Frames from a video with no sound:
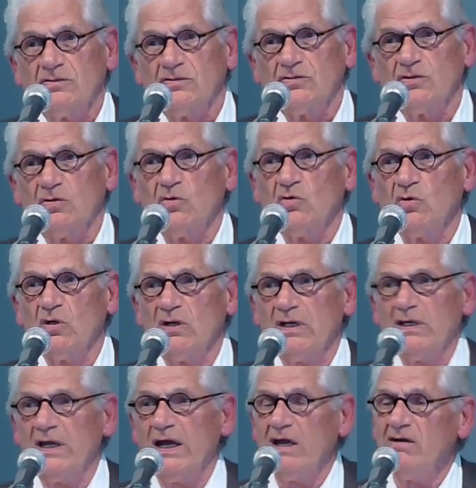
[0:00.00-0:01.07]
So
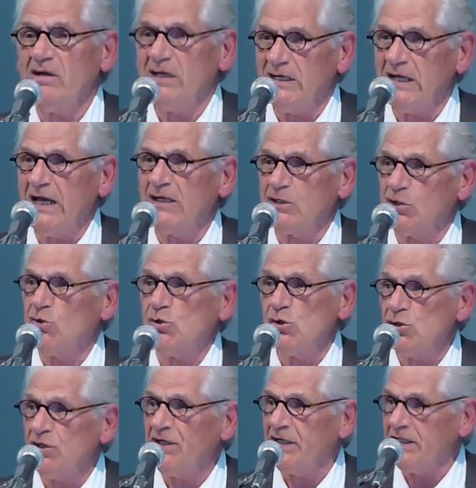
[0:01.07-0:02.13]
Harriet had
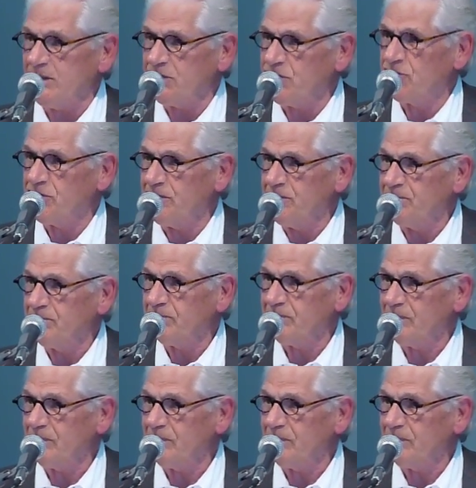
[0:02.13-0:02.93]
cojones.